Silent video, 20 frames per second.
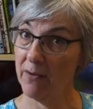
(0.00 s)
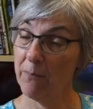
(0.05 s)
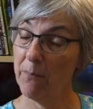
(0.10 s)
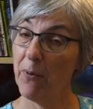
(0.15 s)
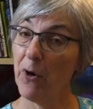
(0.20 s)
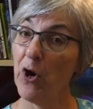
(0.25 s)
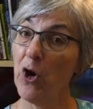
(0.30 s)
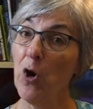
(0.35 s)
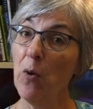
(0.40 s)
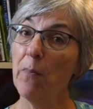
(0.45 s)

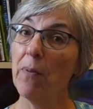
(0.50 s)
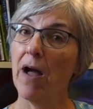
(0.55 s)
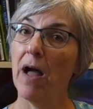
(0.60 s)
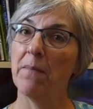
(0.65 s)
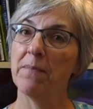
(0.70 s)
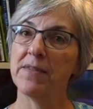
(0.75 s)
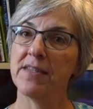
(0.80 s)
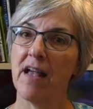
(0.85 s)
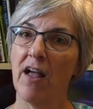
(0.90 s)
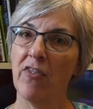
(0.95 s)
purl
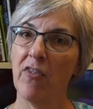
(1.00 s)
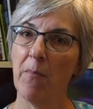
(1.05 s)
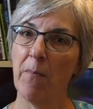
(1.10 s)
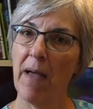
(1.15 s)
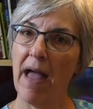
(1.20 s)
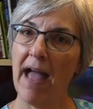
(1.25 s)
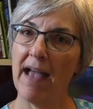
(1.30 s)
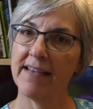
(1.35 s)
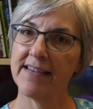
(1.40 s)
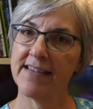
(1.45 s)
bumps on the
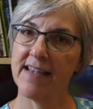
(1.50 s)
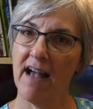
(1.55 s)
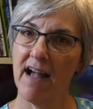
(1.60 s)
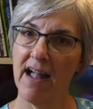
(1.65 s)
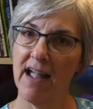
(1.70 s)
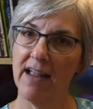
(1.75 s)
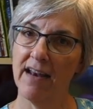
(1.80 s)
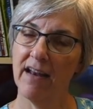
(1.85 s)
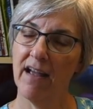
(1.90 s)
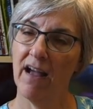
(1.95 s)
back
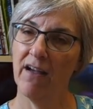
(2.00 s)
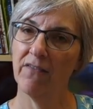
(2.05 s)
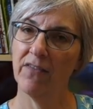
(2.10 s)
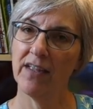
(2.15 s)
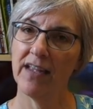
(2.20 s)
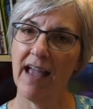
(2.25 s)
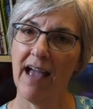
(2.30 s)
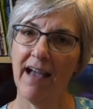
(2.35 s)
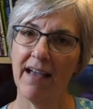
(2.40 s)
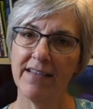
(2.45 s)
side of the
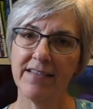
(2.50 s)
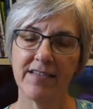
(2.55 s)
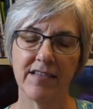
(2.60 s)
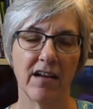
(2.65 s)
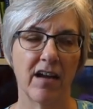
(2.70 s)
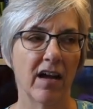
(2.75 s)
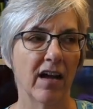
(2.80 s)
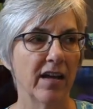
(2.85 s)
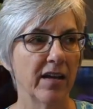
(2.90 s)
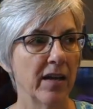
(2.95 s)
cast
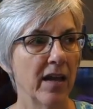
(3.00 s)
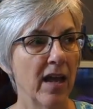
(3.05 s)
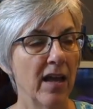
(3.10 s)
on.